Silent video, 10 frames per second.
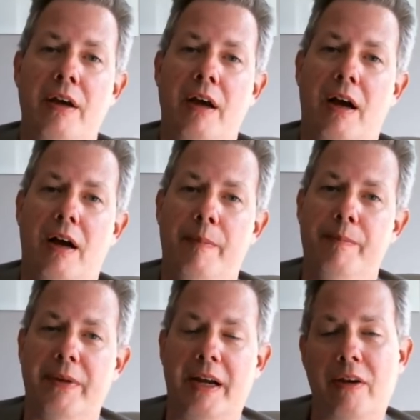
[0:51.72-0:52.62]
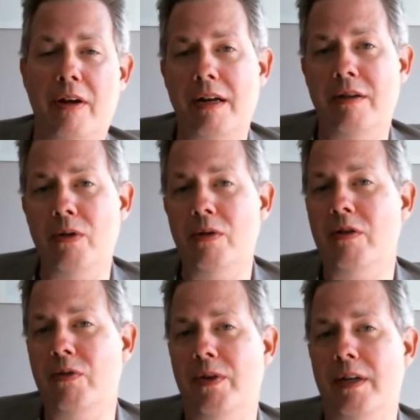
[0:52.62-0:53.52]
I thought I'd do
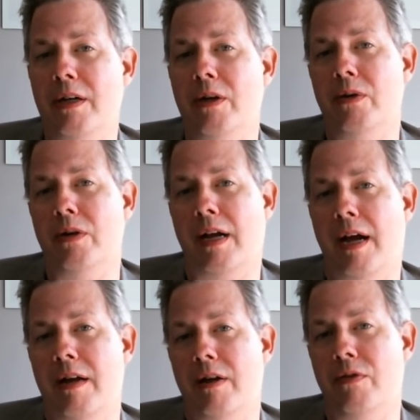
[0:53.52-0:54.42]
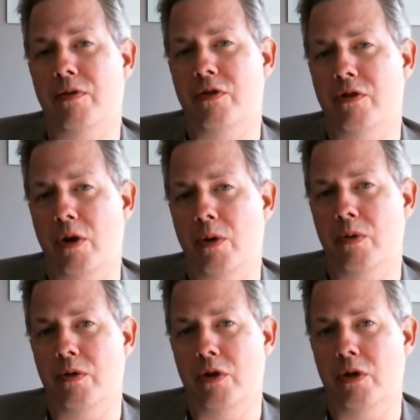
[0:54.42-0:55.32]
this video to kind of show
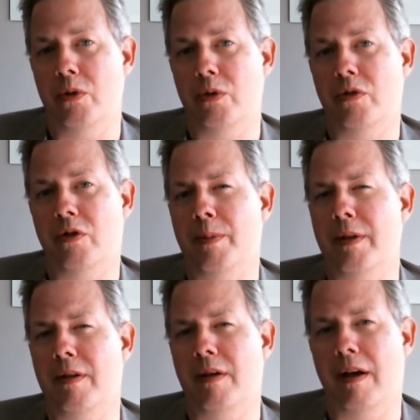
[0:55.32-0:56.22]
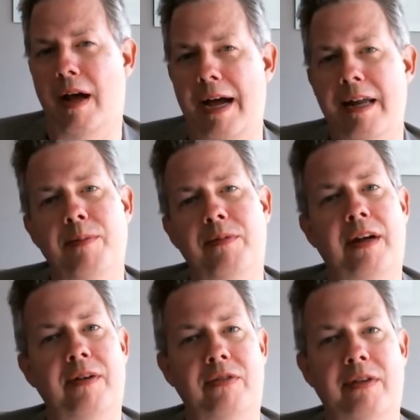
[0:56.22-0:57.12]
you some of the items that
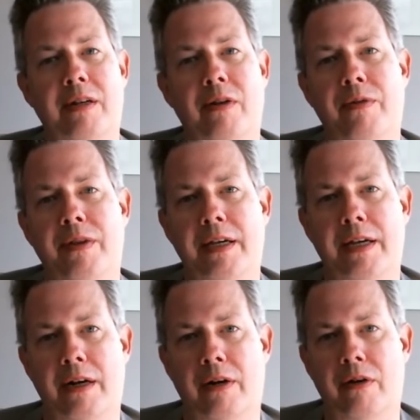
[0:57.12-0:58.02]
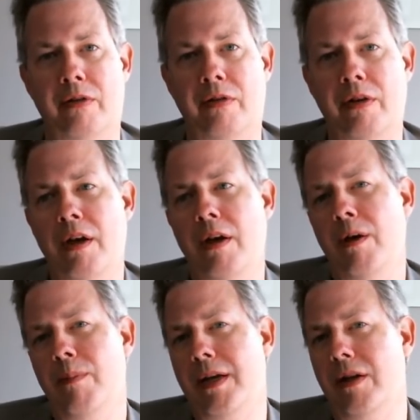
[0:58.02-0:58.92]
I've seen over the years,
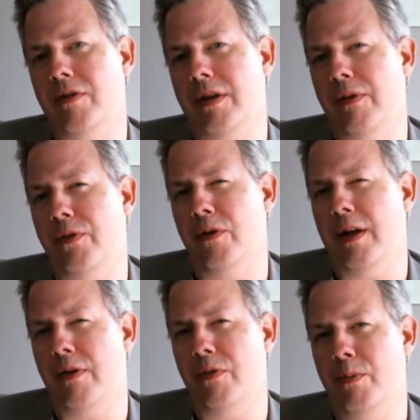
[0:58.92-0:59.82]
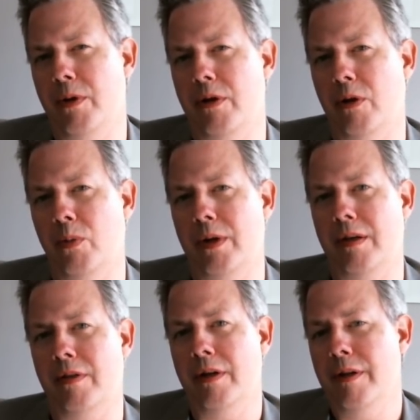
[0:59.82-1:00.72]
because if you're not familiar
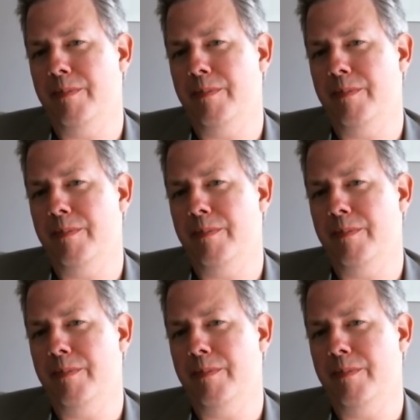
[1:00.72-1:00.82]
with